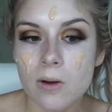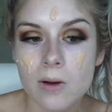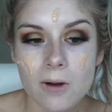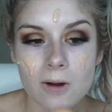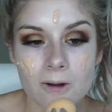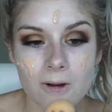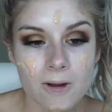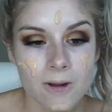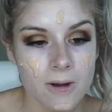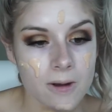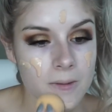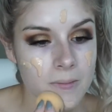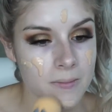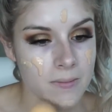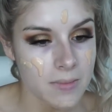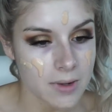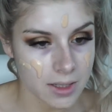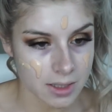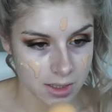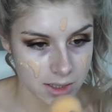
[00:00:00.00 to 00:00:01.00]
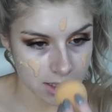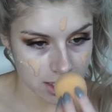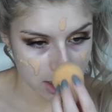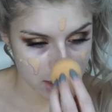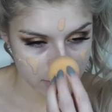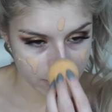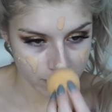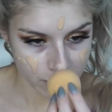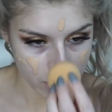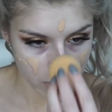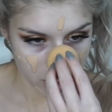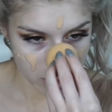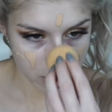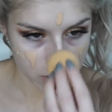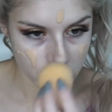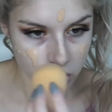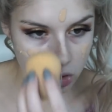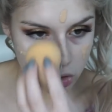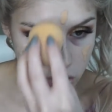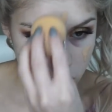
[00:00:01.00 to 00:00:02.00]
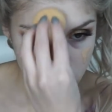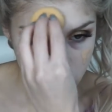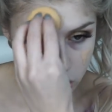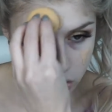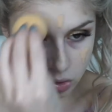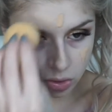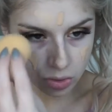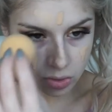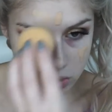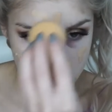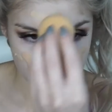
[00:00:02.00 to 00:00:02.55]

on my sponge.